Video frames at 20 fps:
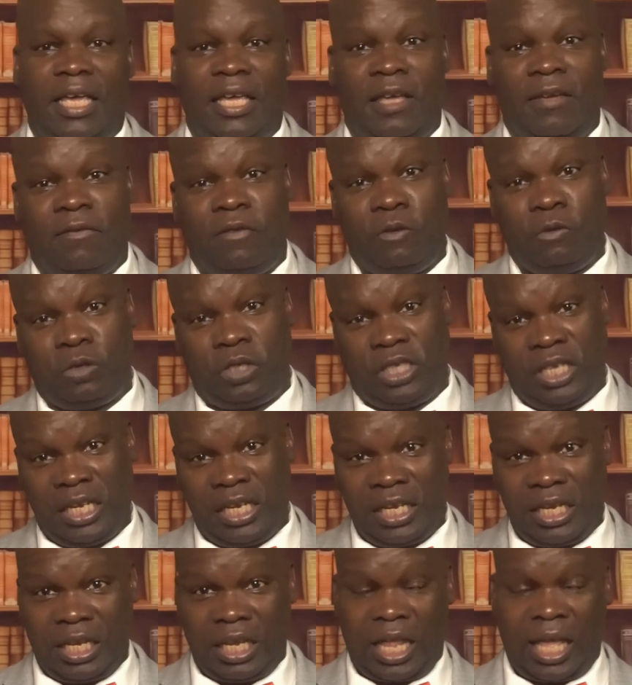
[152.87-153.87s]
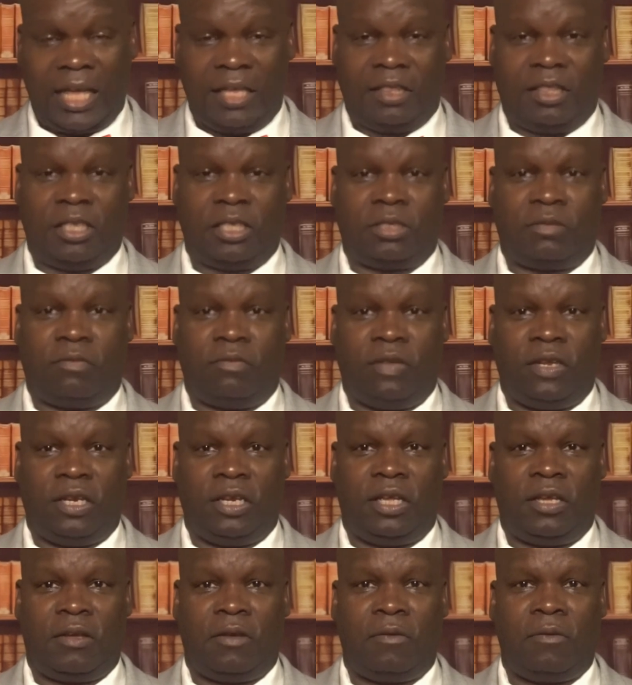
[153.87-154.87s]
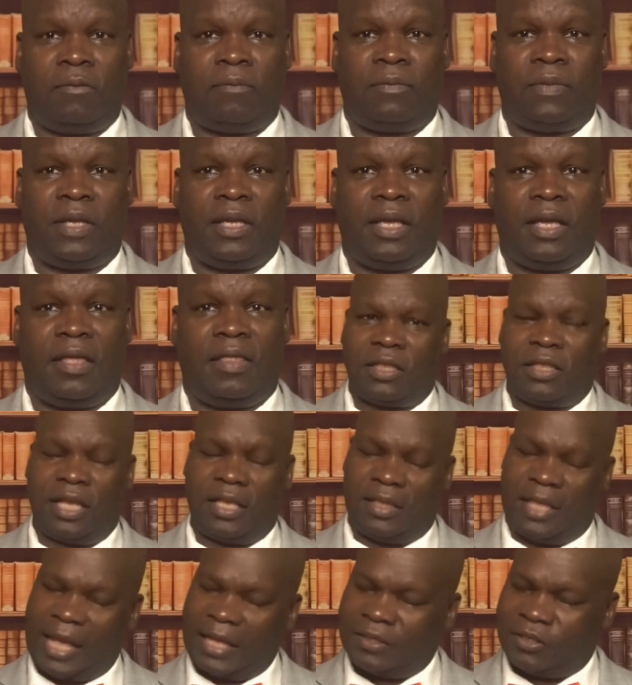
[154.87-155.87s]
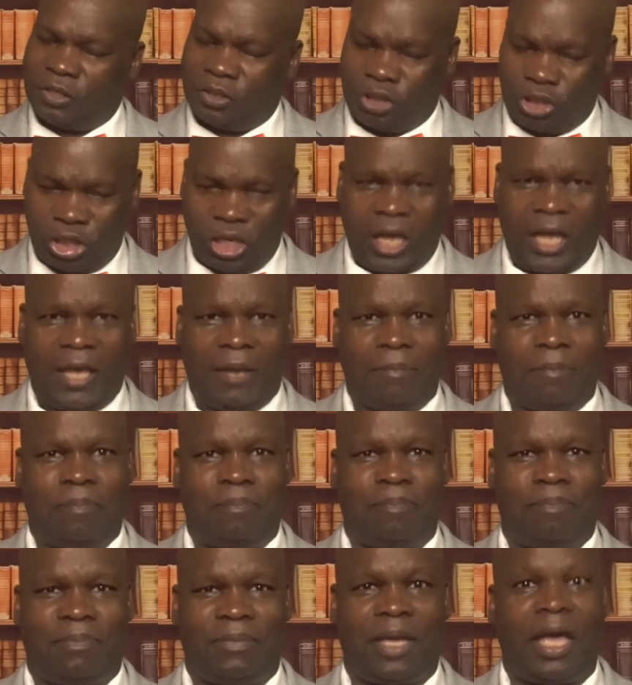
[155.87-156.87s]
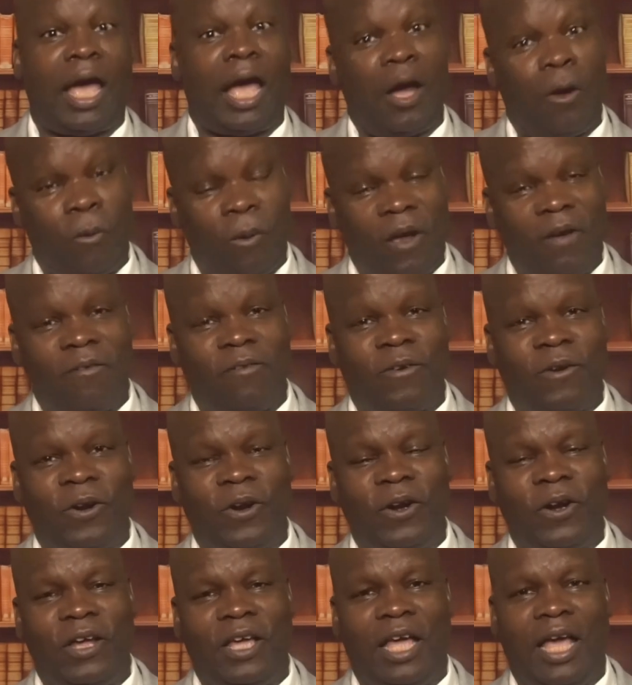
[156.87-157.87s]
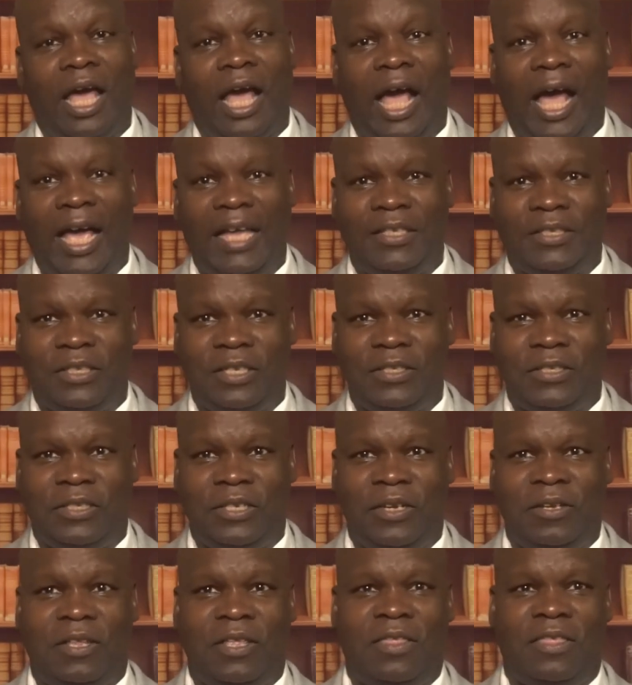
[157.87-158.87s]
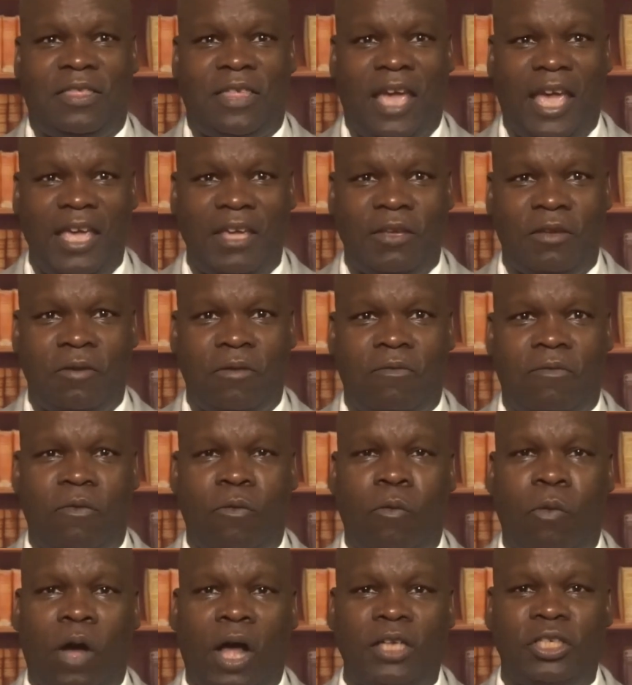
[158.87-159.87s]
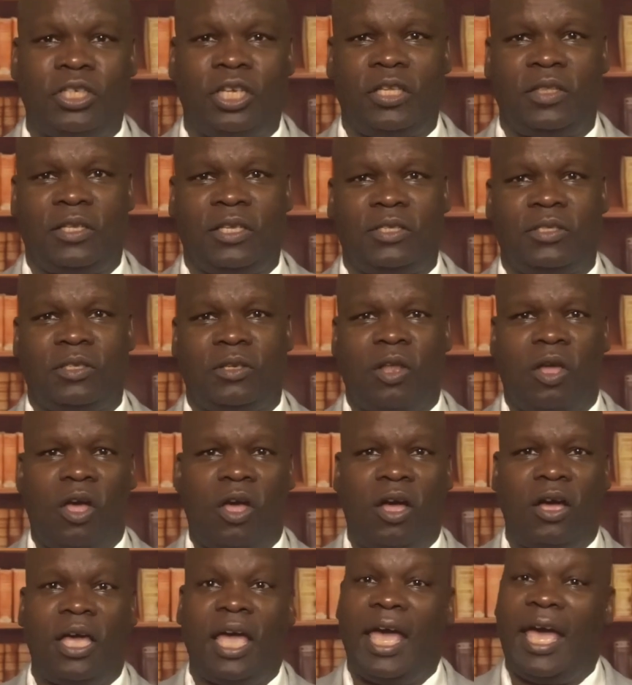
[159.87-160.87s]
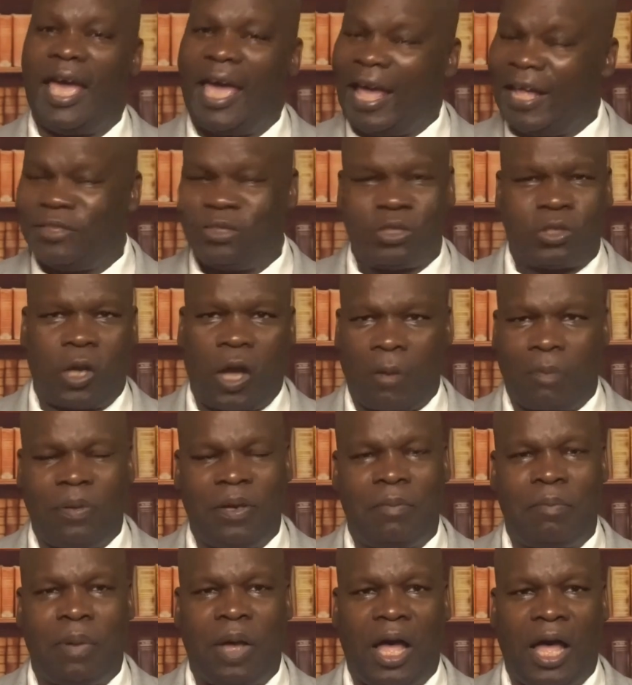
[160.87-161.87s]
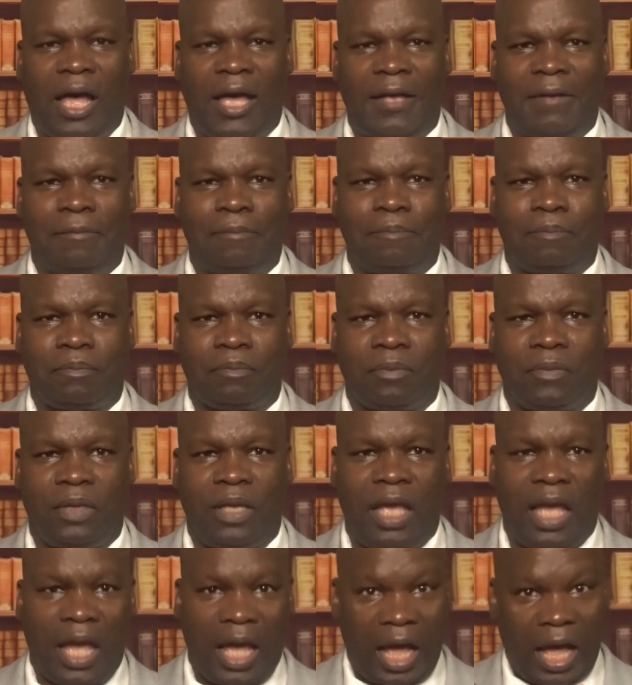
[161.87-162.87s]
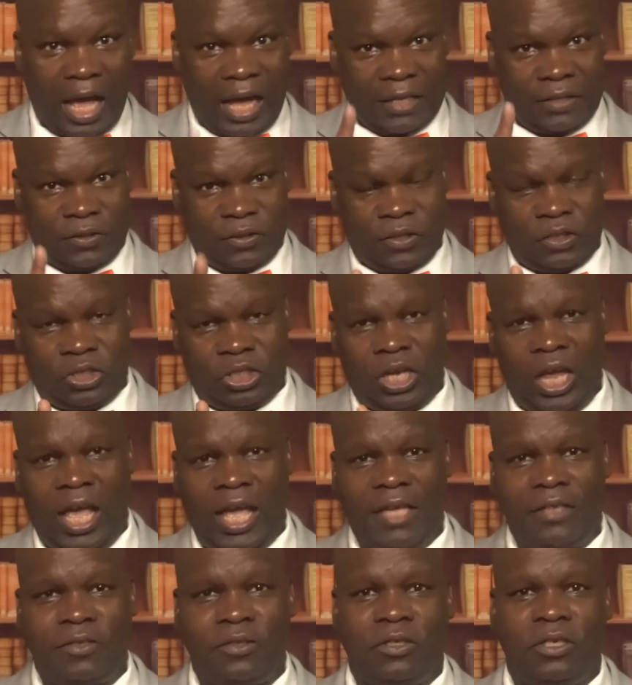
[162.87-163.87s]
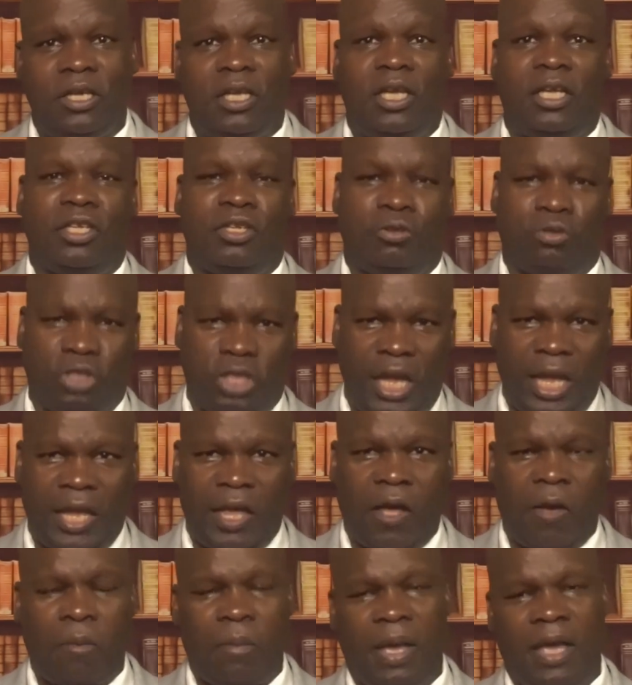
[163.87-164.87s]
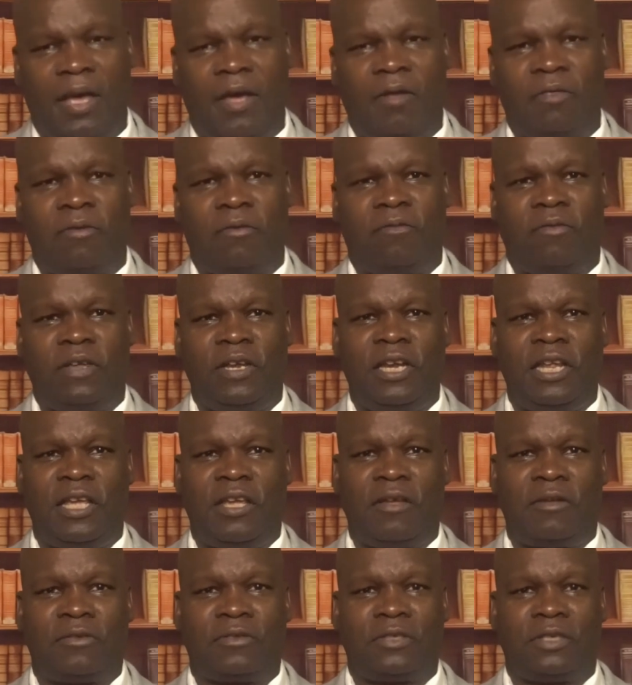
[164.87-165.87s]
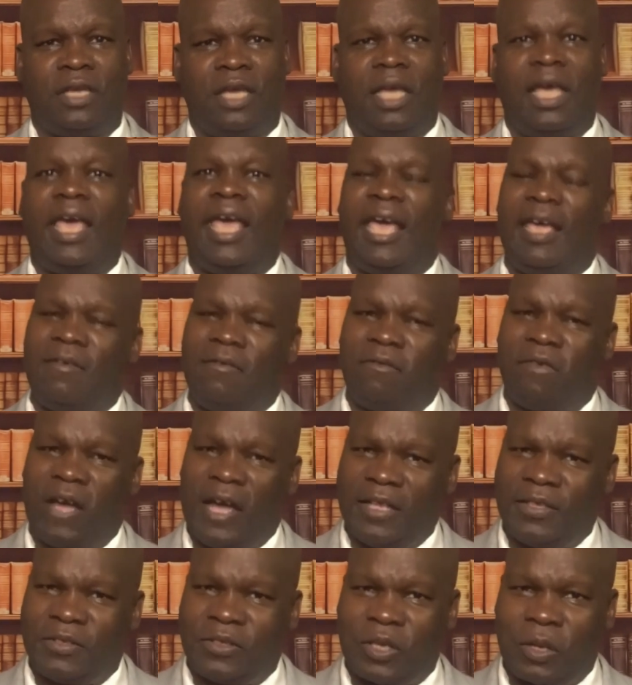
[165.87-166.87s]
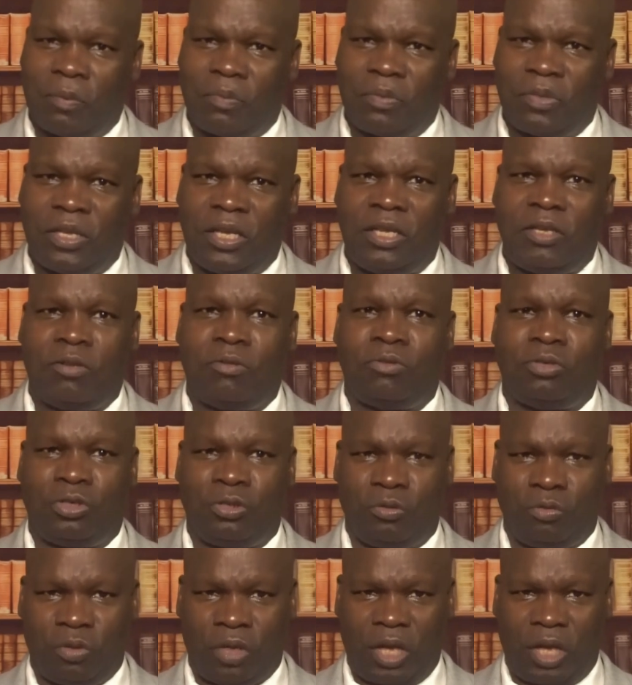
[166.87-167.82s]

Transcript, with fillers: If you didn't like this video, then that's a shame. However, I sincerely thank you for watching this long and stopping by. I suggest you check out my other videos and find something you do